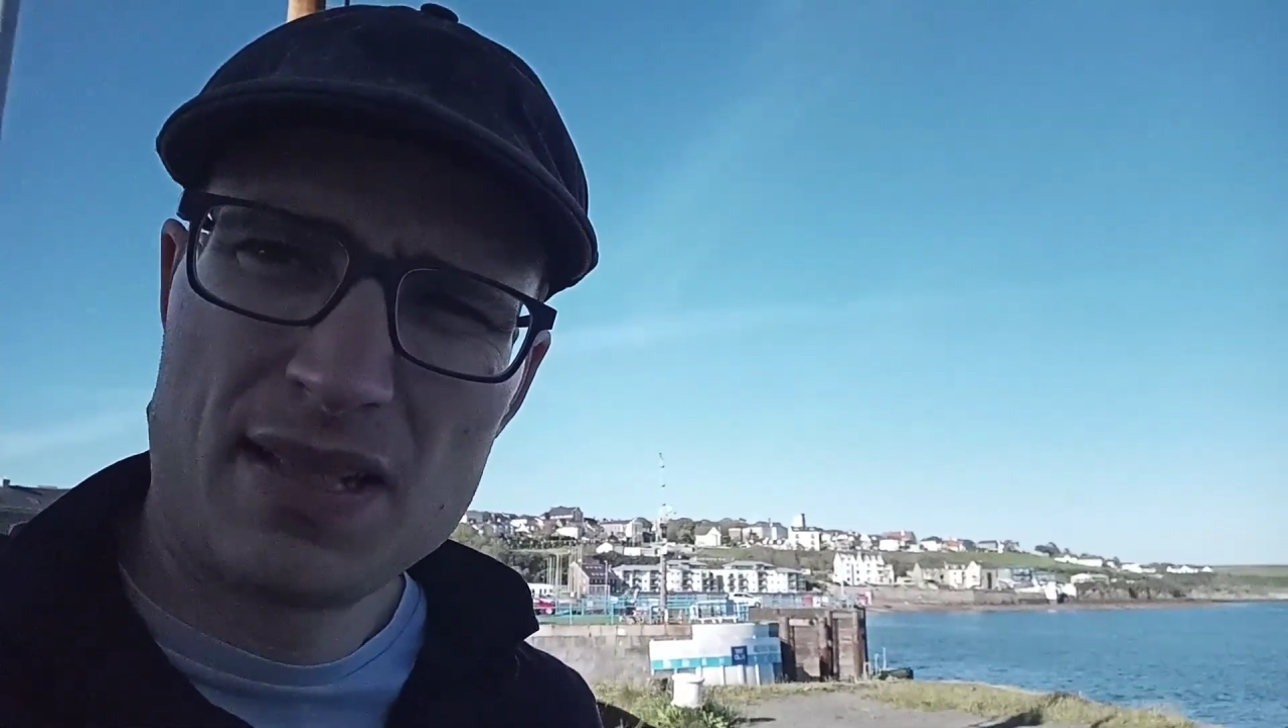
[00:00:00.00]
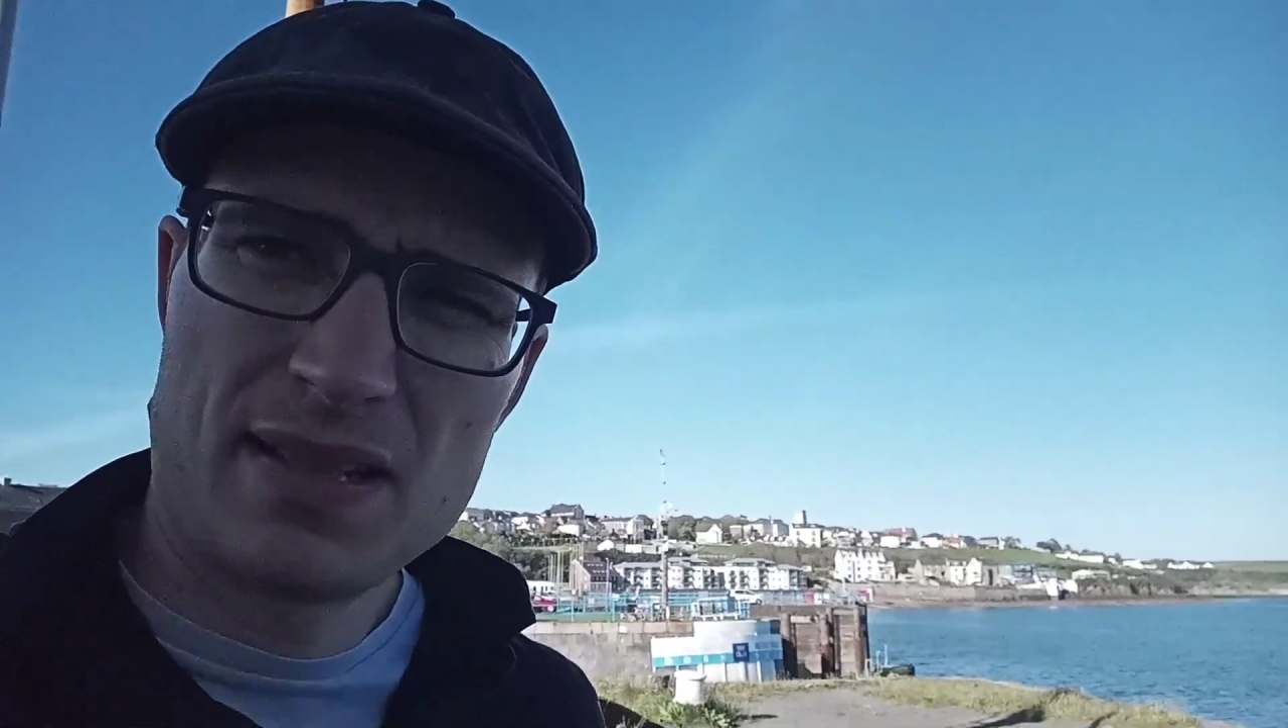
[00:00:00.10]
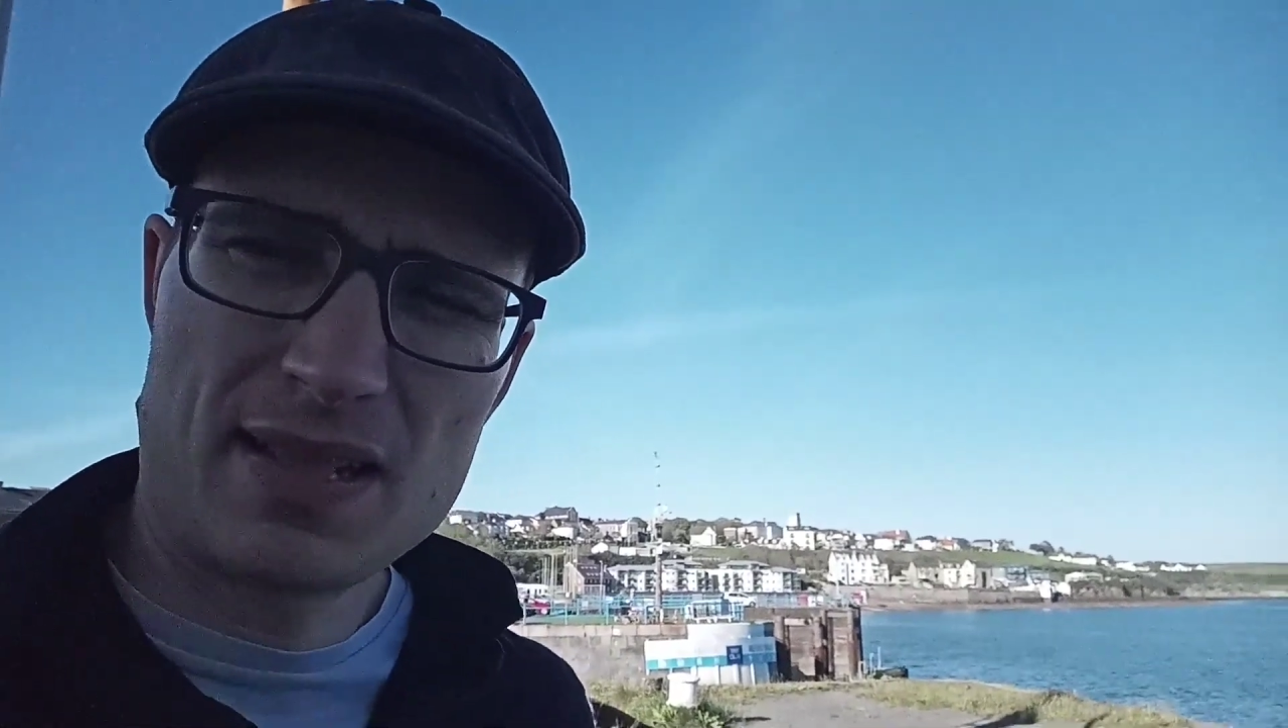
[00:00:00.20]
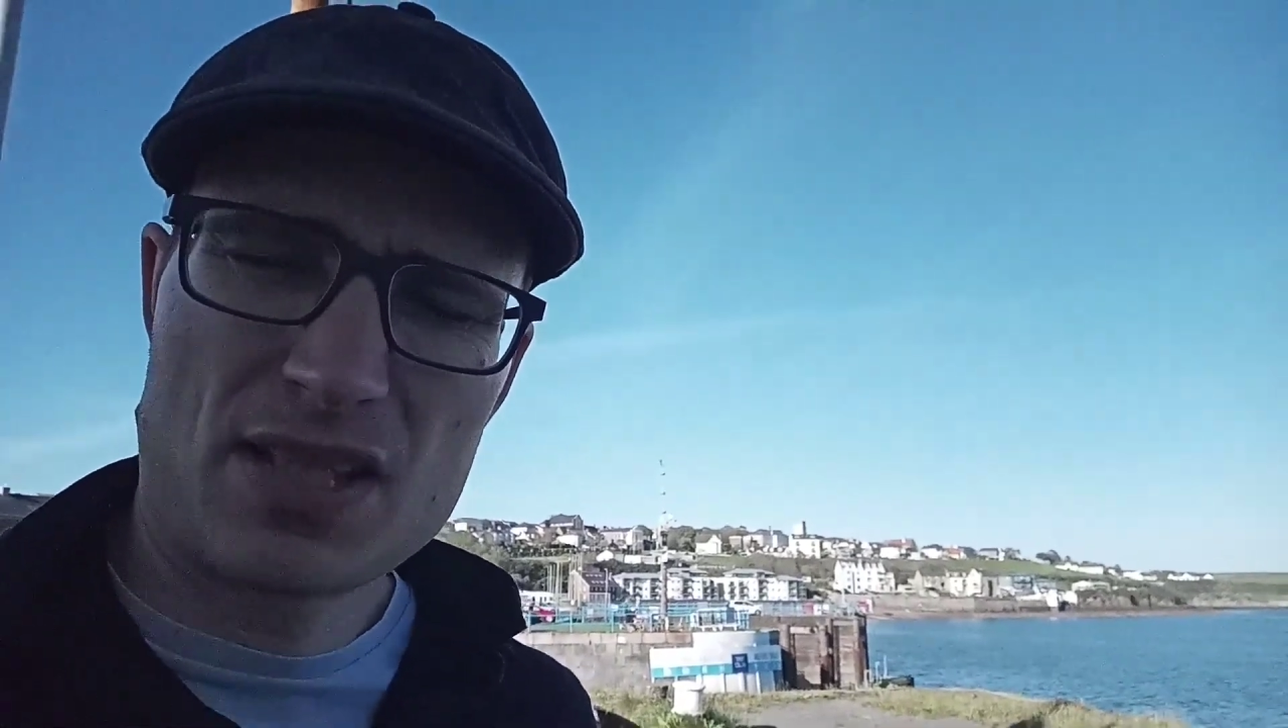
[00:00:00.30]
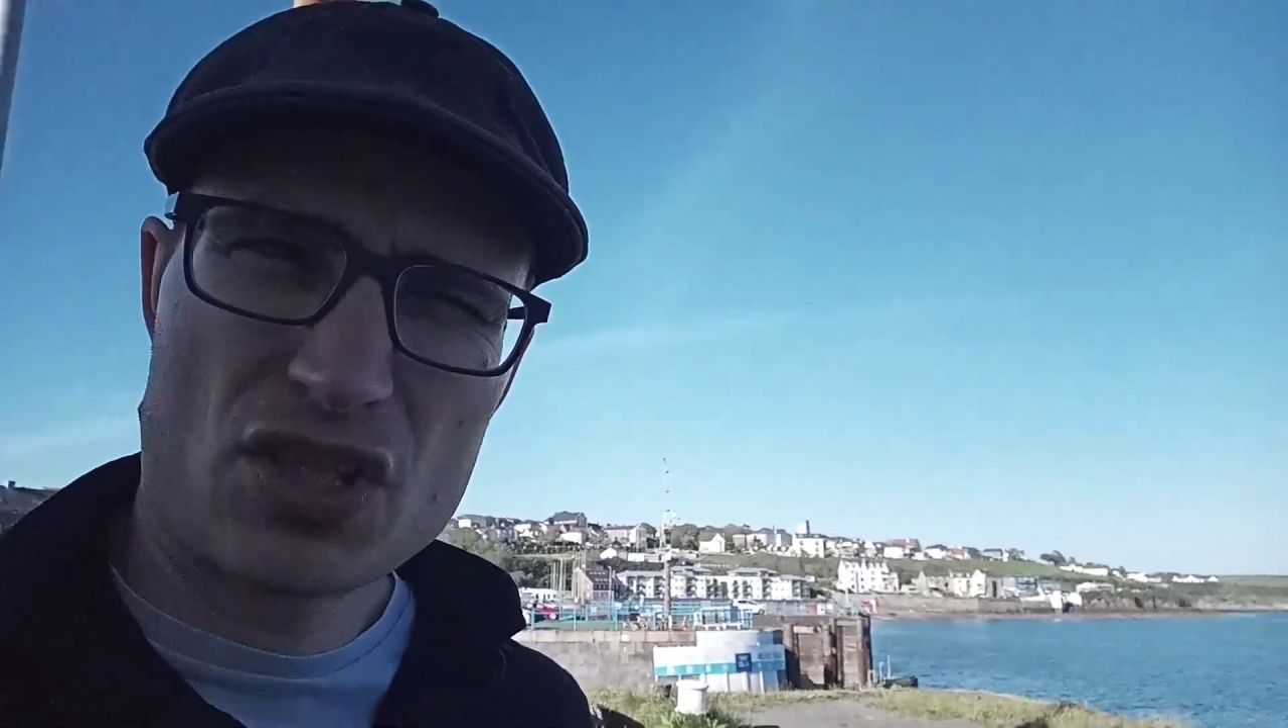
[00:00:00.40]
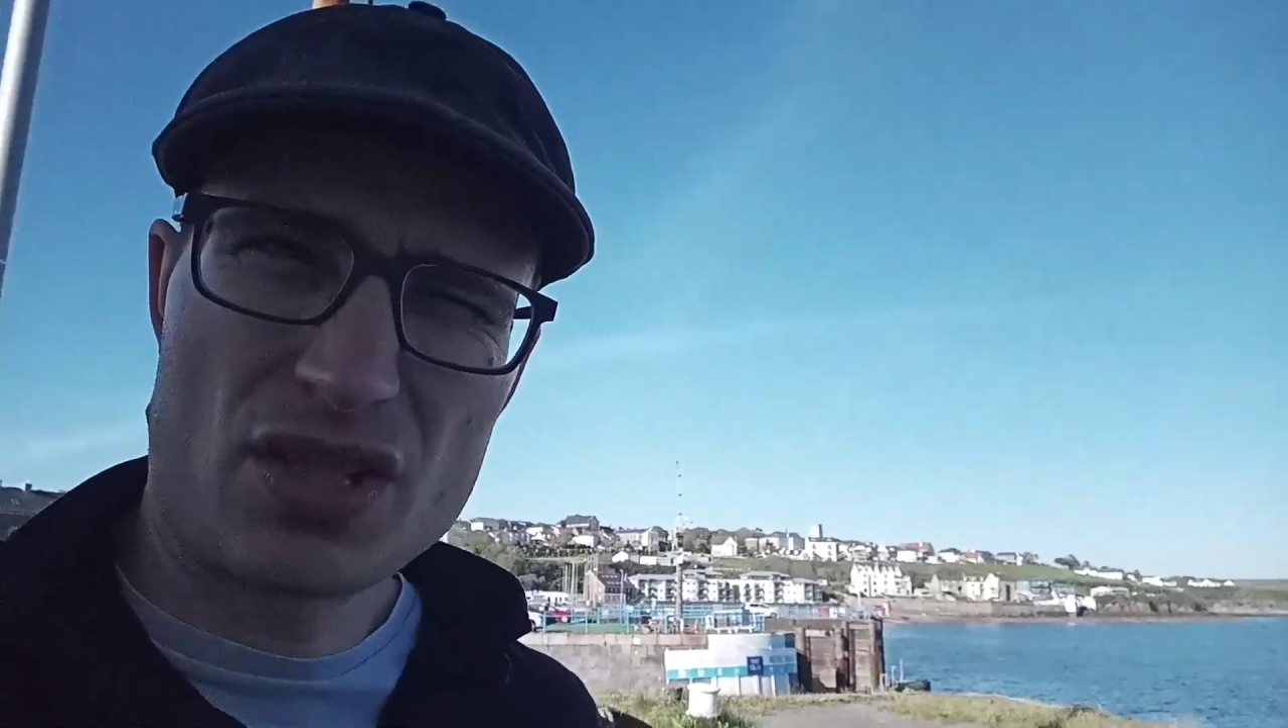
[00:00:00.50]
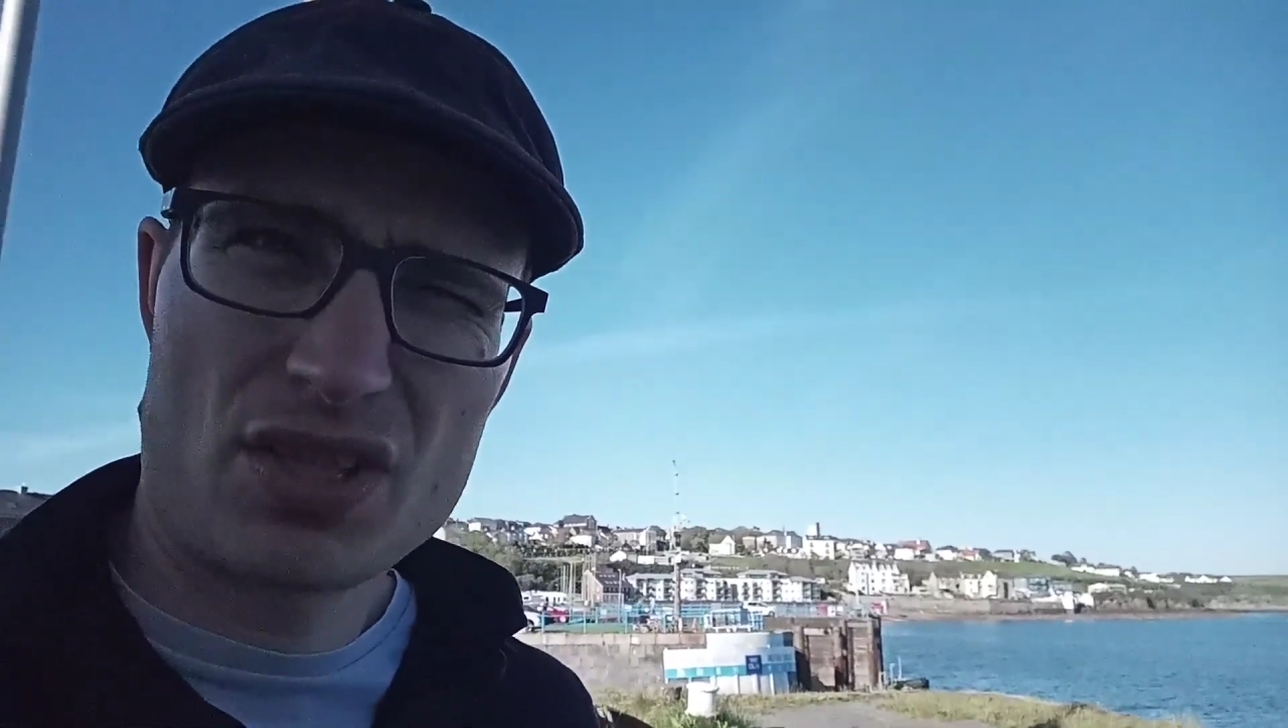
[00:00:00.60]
that's